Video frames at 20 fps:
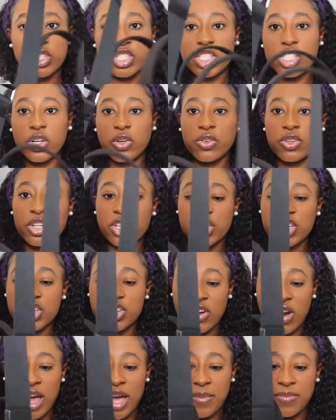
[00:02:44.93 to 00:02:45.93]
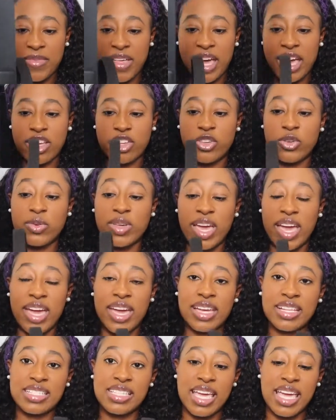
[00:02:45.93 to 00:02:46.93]
shoulder strap that you
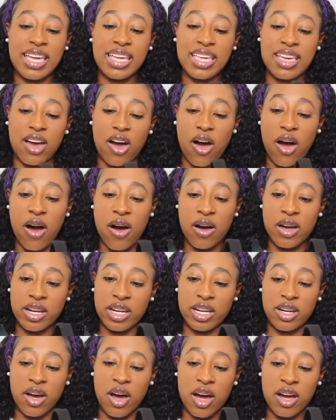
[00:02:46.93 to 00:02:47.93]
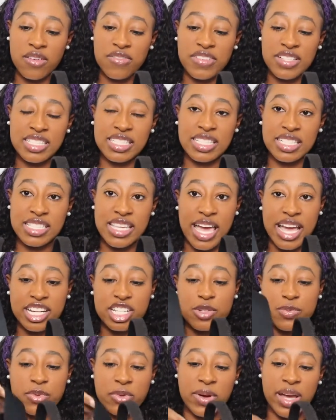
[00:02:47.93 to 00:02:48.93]
can take on and off. It's
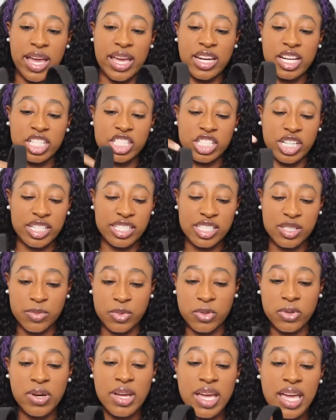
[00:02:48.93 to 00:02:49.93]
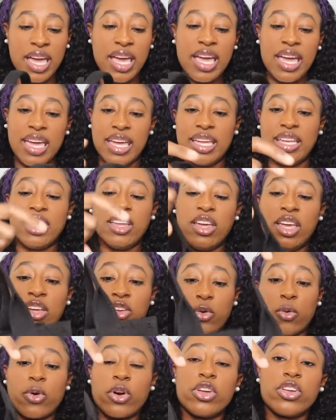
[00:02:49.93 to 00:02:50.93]
detachable and adjustable,
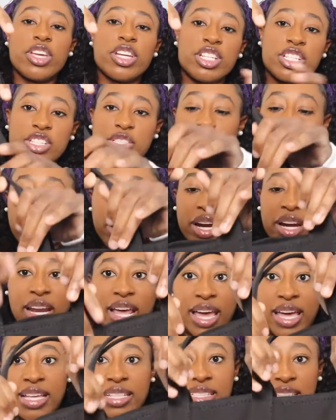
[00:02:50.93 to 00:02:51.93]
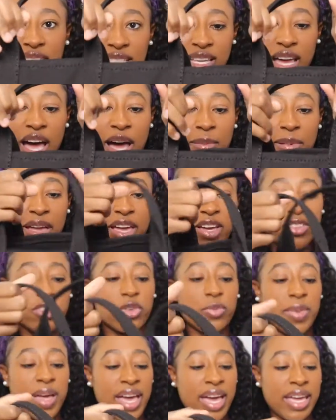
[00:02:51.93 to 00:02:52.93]
or you can just wear it as a top
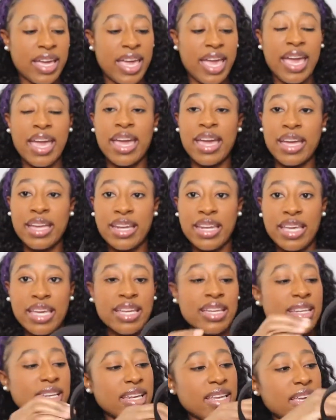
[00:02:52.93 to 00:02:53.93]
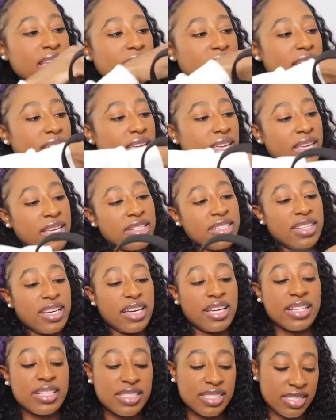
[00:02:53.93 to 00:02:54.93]
handle bag, and it
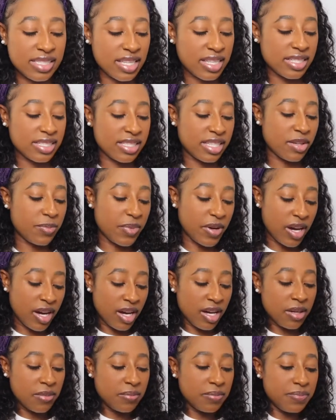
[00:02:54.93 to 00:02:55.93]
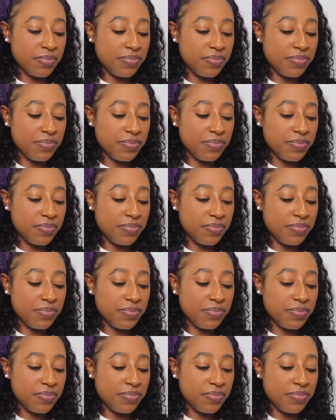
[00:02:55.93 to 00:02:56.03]
does zip up.